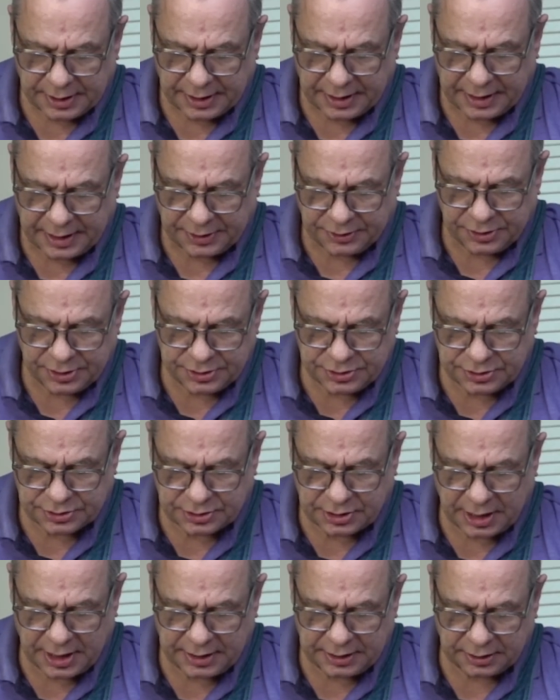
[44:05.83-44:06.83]
and this has
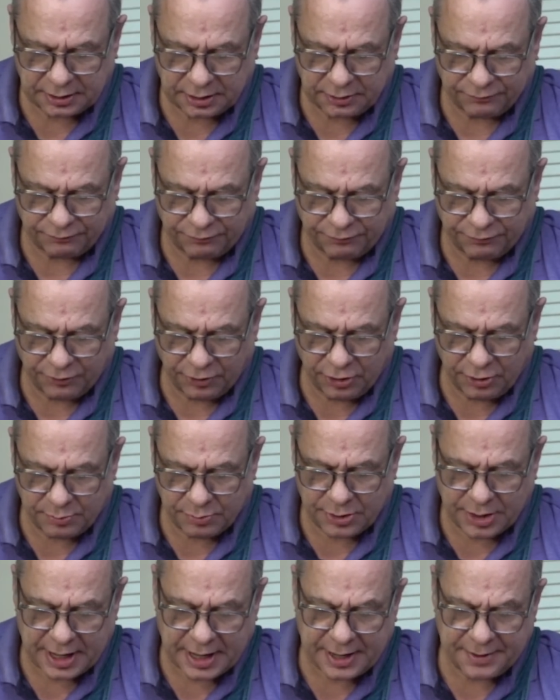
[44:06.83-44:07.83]
kind of
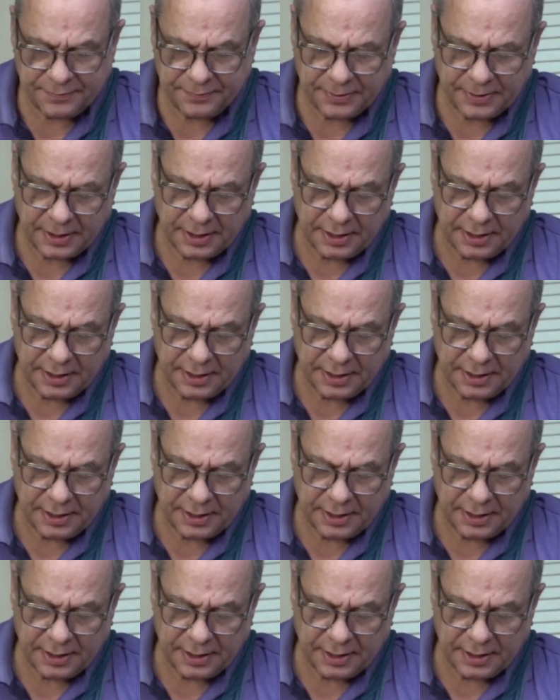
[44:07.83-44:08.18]
confirmed that